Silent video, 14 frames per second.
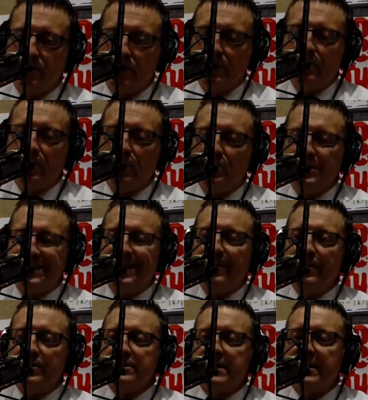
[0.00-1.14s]
the
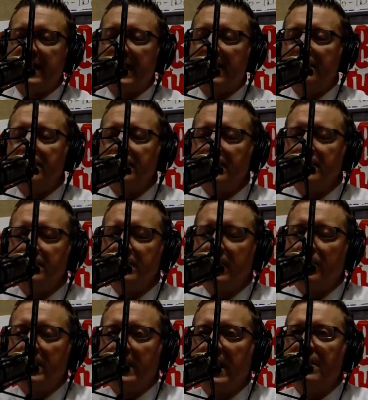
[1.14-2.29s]
material inside the
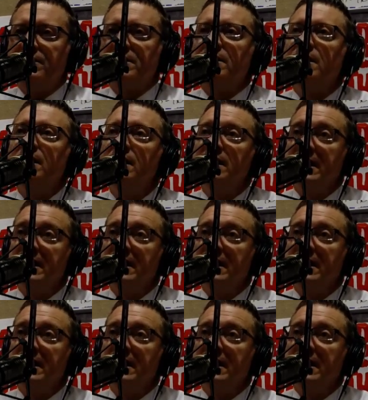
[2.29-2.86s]
airbag housing,